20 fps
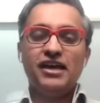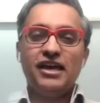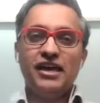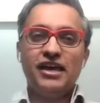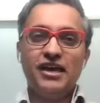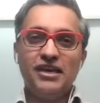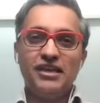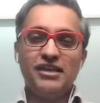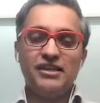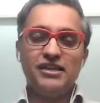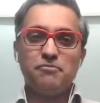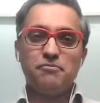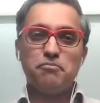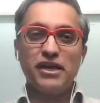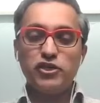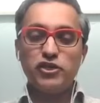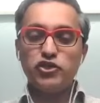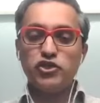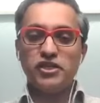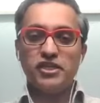And
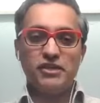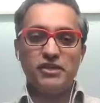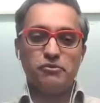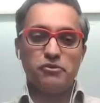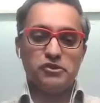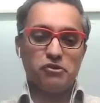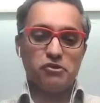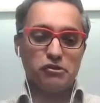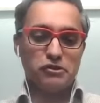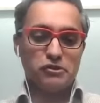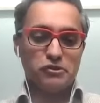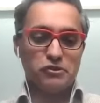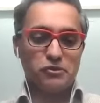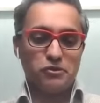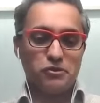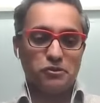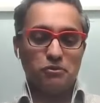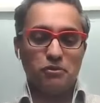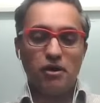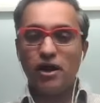my journey was
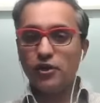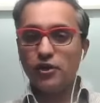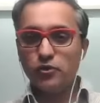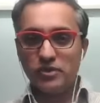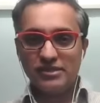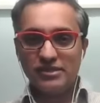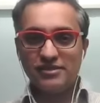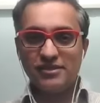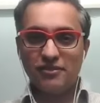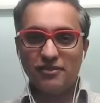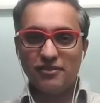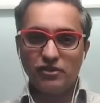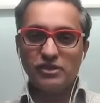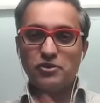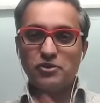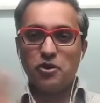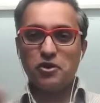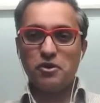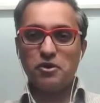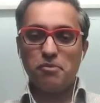also arduous, and we'll
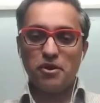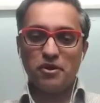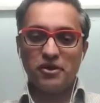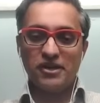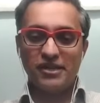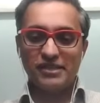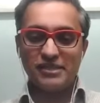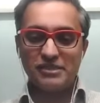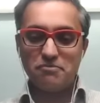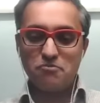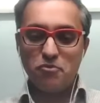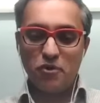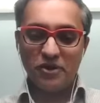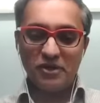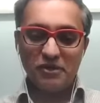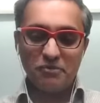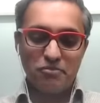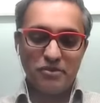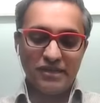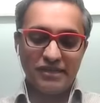talk about it at some
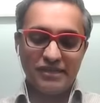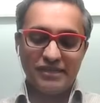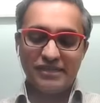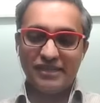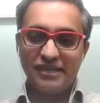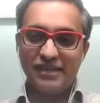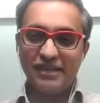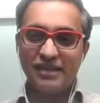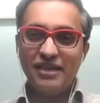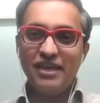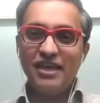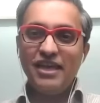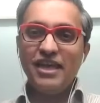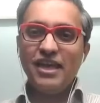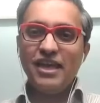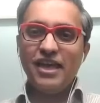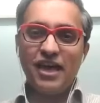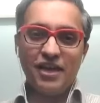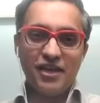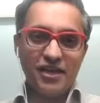point. But
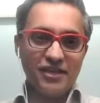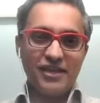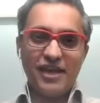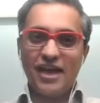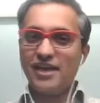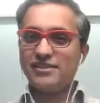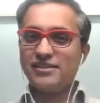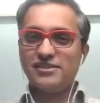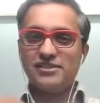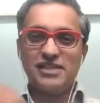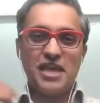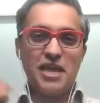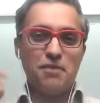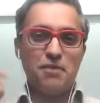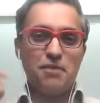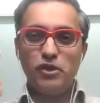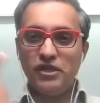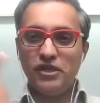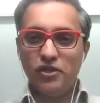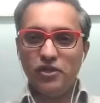it has the
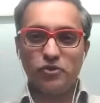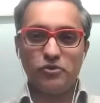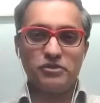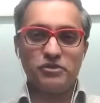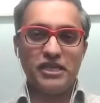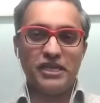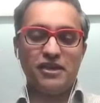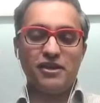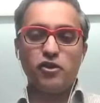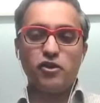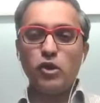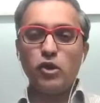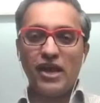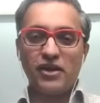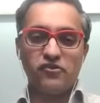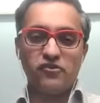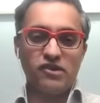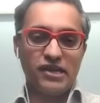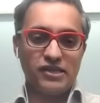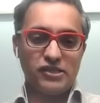same, taking a
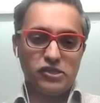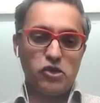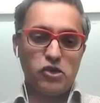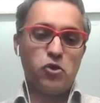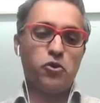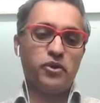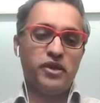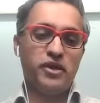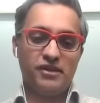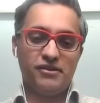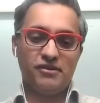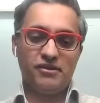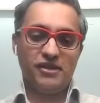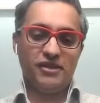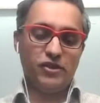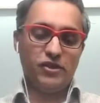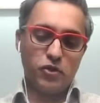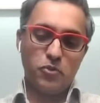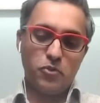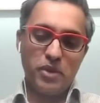collateralized loan and,
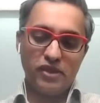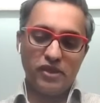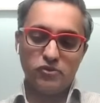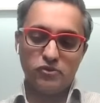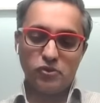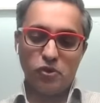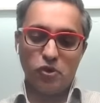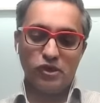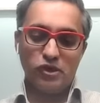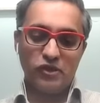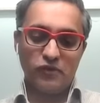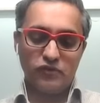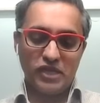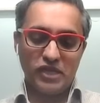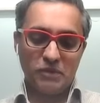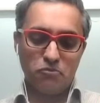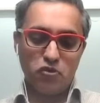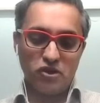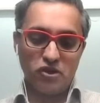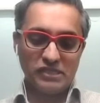went through all of
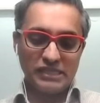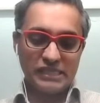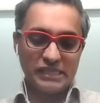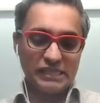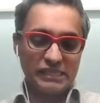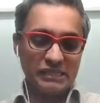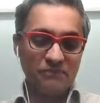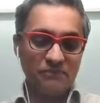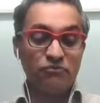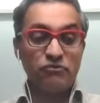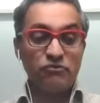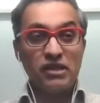that process.